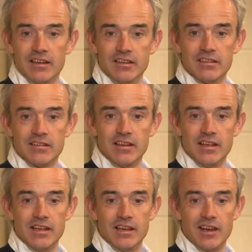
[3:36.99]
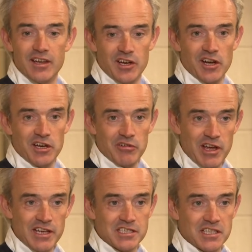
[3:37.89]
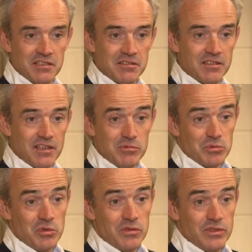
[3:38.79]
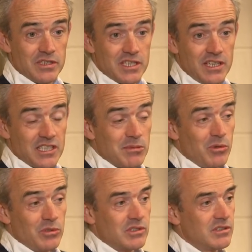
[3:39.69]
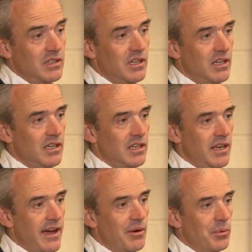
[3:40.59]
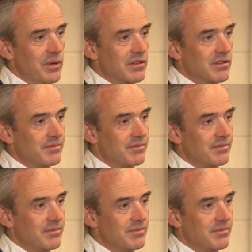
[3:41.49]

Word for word: and an iconic race, and it was wonderful to see. I suppose now with